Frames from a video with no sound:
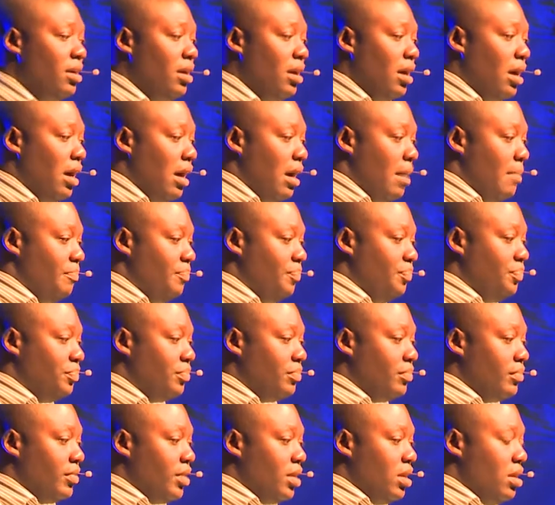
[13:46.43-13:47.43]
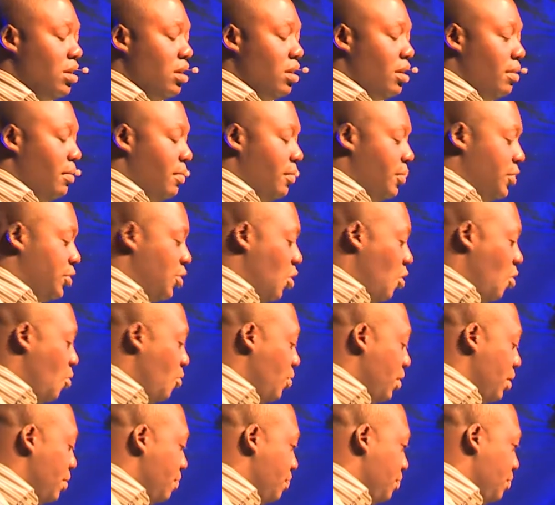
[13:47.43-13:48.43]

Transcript: Um, so,